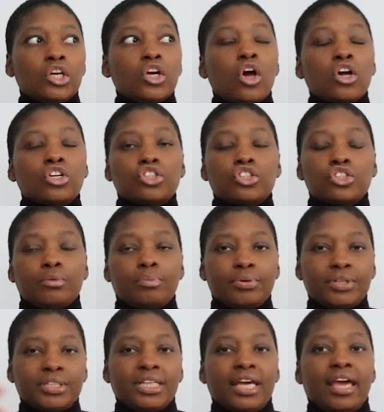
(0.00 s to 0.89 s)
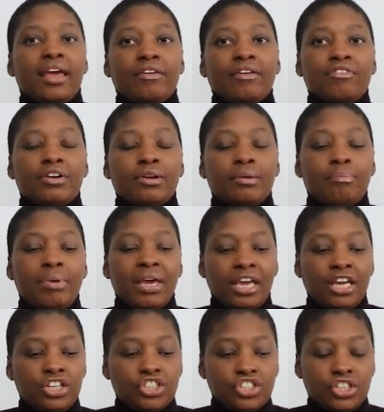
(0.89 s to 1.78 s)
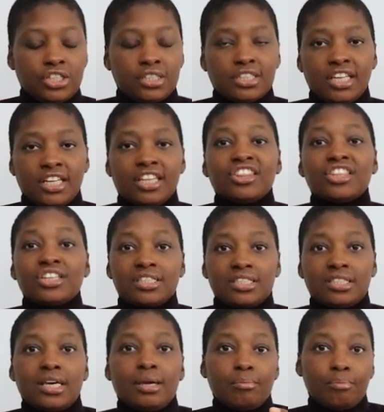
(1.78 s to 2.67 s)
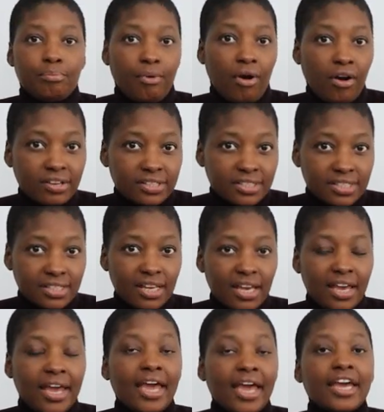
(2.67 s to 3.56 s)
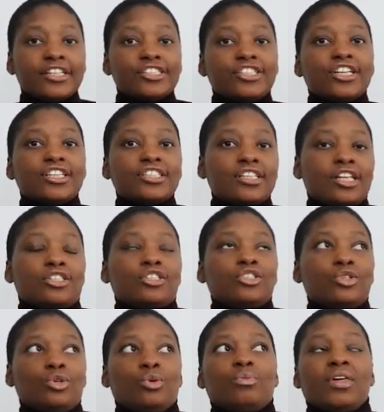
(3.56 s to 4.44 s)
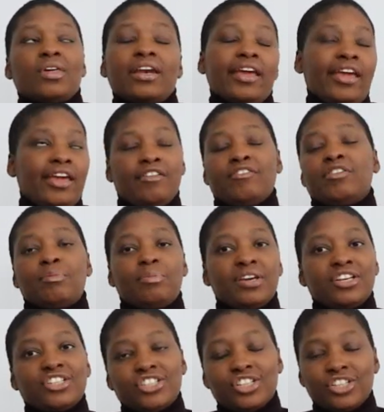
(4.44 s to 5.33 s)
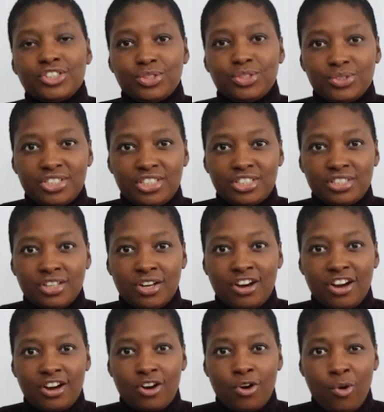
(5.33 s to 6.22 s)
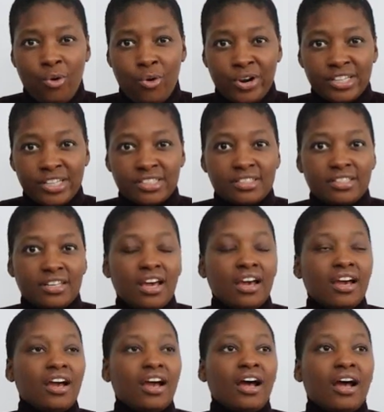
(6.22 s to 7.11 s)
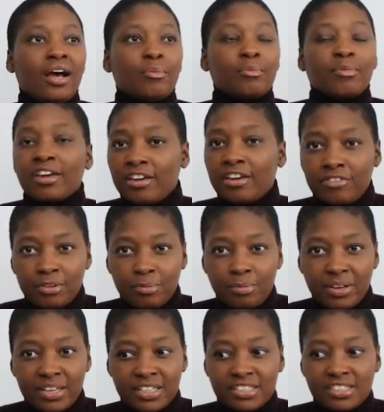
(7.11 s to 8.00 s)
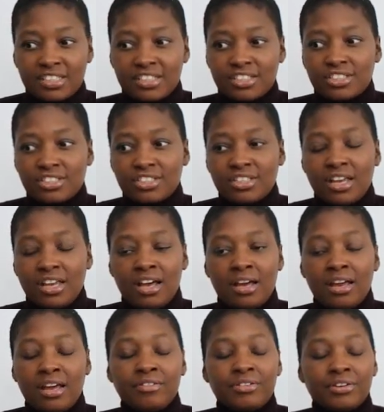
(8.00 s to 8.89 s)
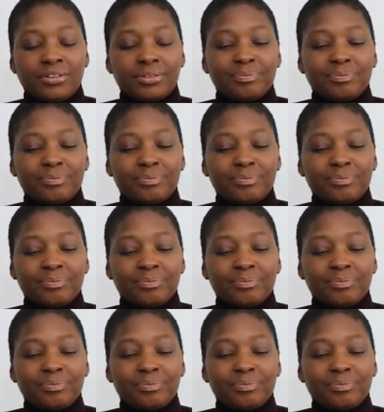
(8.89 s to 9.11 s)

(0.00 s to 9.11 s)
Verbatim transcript: not to put every patient in the same box and just assume that every patient uses a hoist, um, every patient's uh,